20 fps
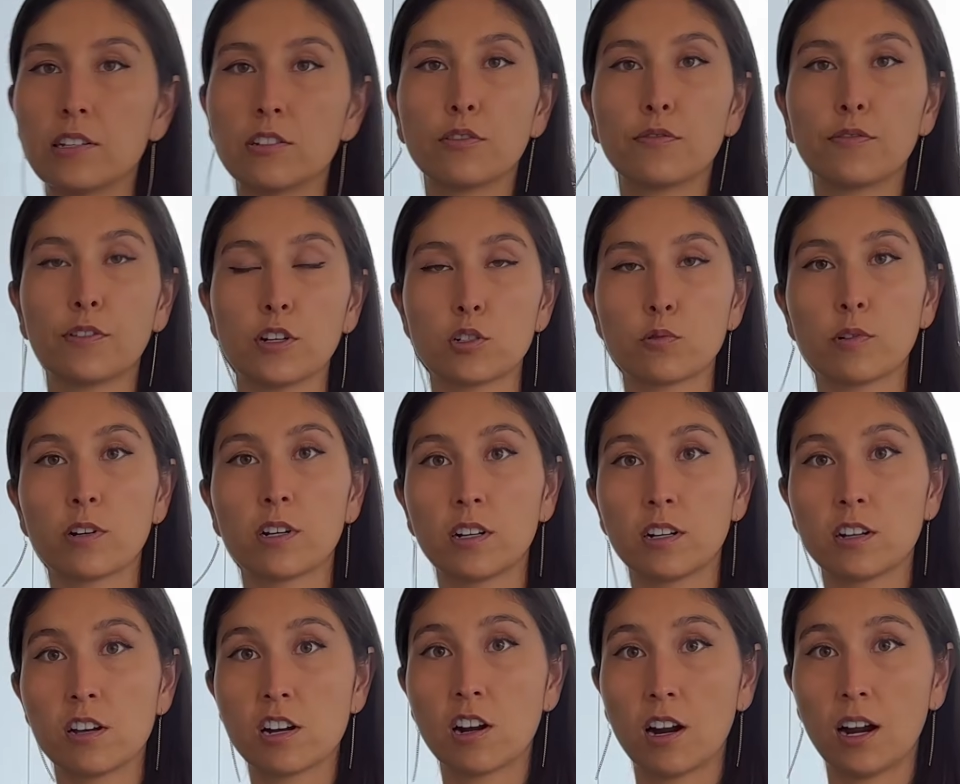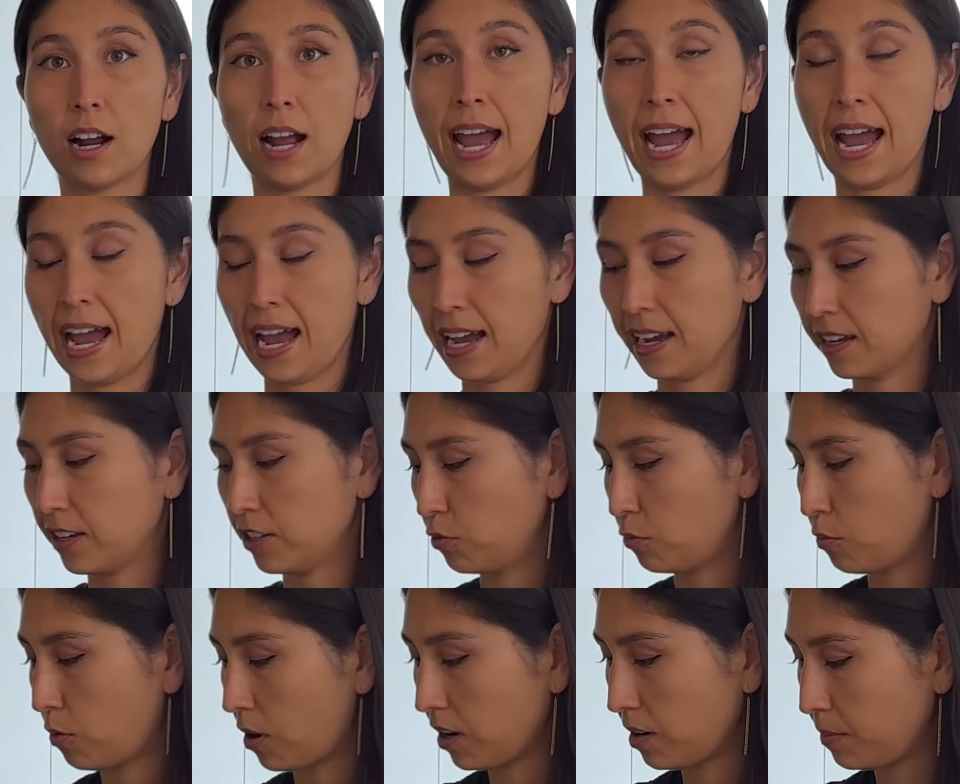so first we're gonna cook our egg. You
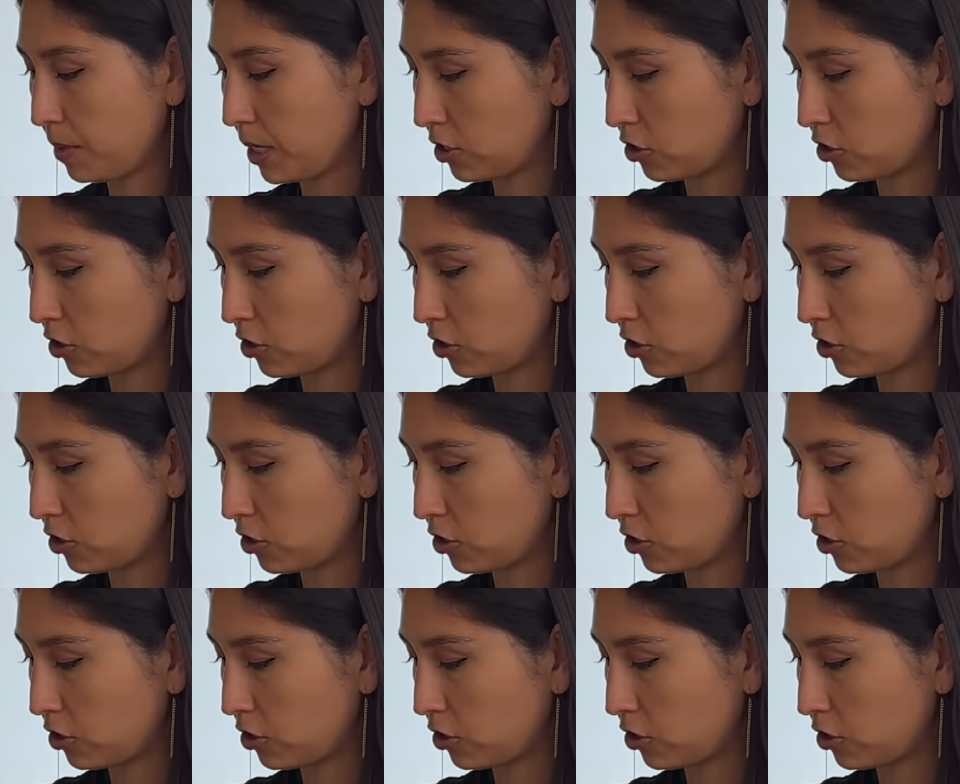wanna make